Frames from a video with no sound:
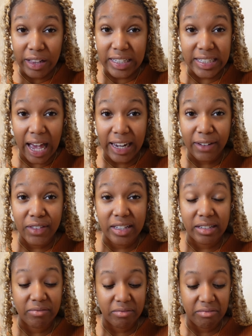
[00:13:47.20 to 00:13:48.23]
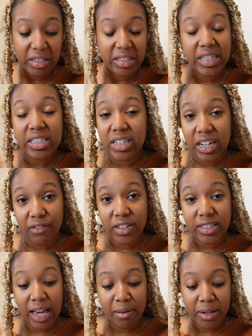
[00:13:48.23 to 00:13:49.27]
the side of the seasoning of the
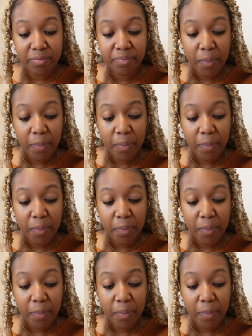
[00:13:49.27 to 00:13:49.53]
salmon.